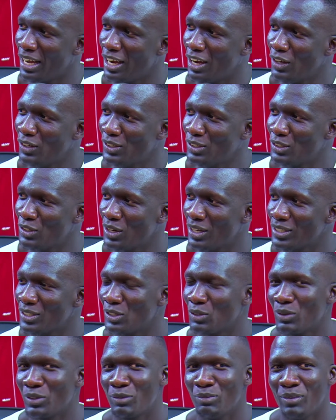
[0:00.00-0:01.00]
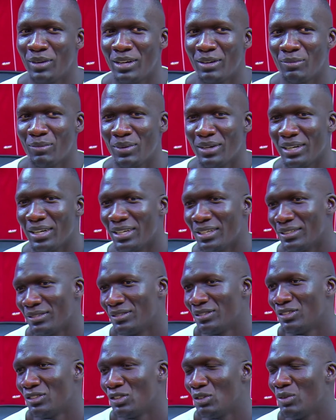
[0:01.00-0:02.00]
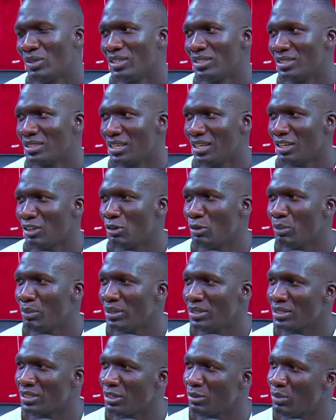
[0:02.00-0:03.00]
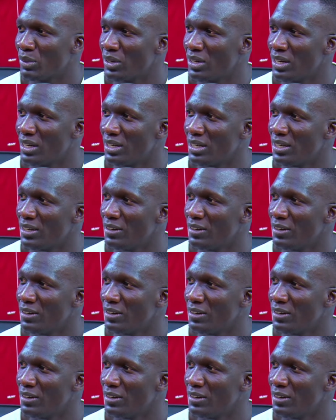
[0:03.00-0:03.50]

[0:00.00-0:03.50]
How did you hustle with mom towards your basketball career?